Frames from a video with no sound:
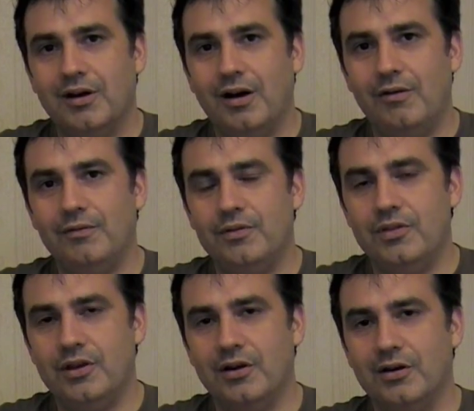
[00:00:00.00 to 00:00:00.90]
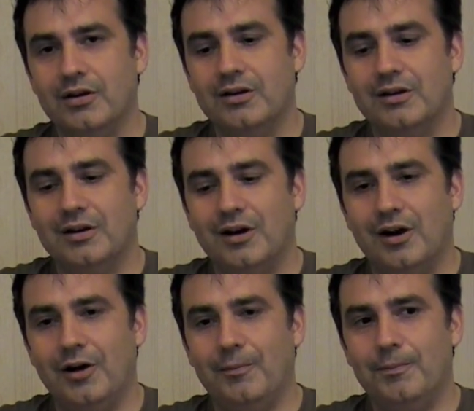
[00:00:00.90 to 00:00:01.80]
of their
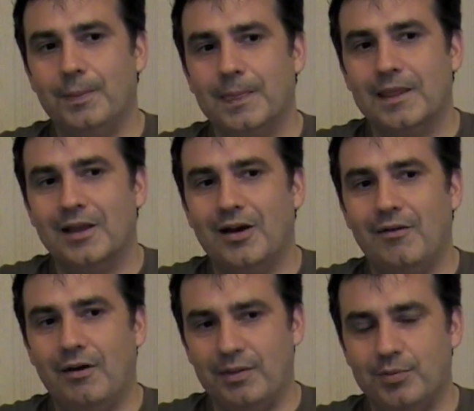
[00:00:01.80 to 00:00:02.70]
of